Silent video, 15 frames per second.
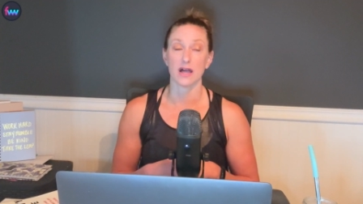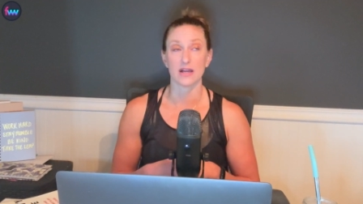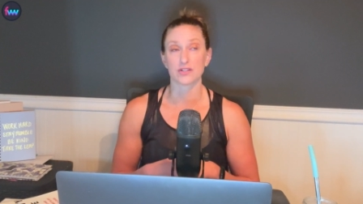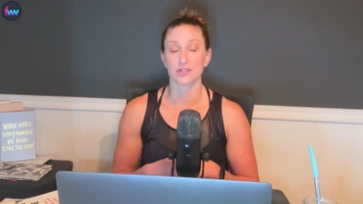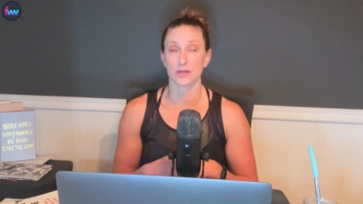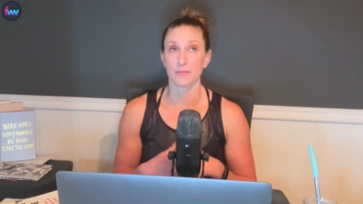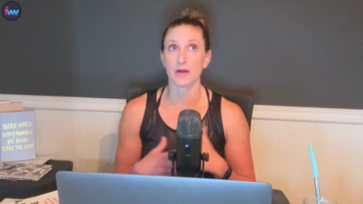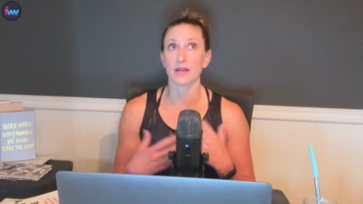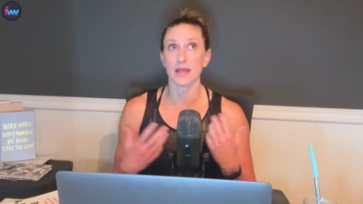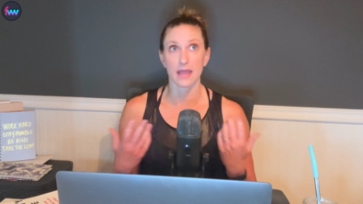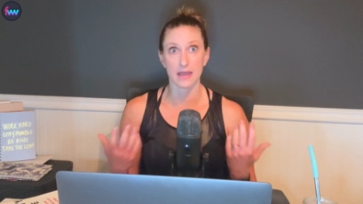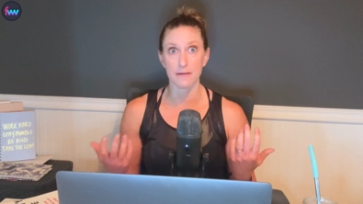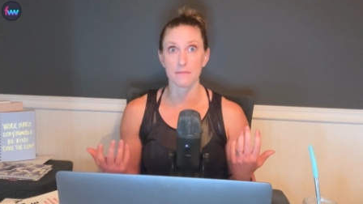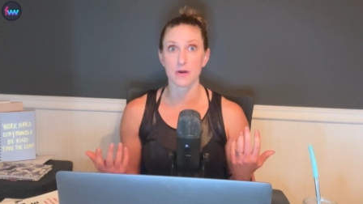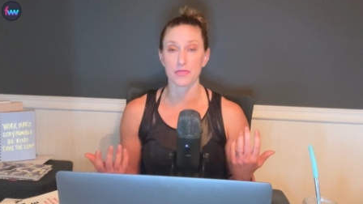actually about
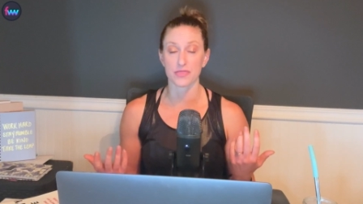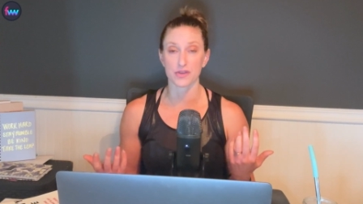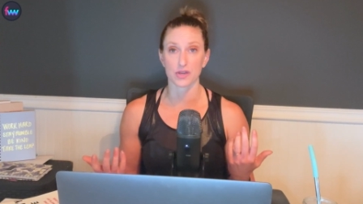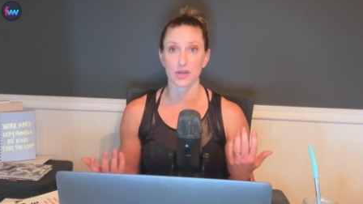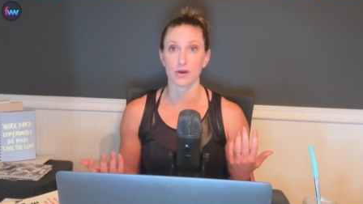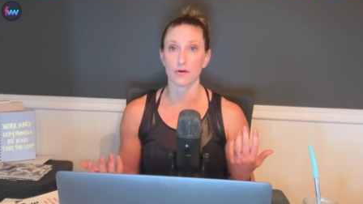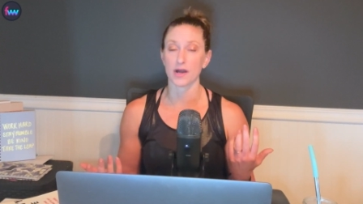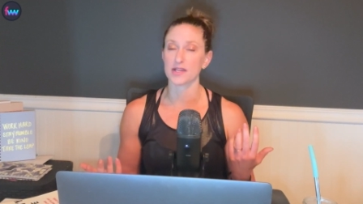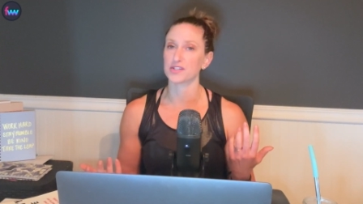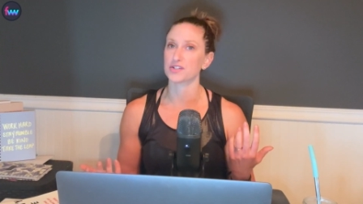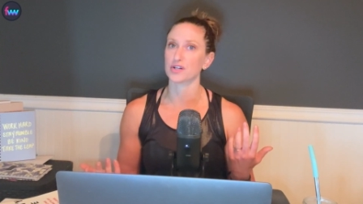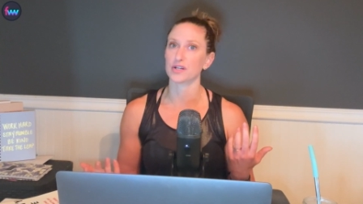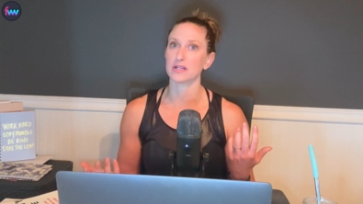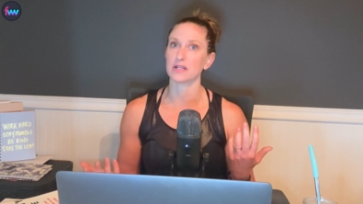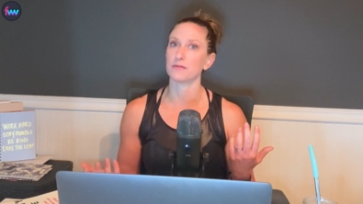a month ago, I
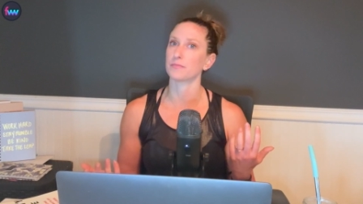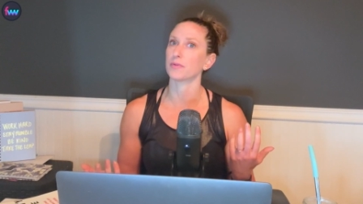started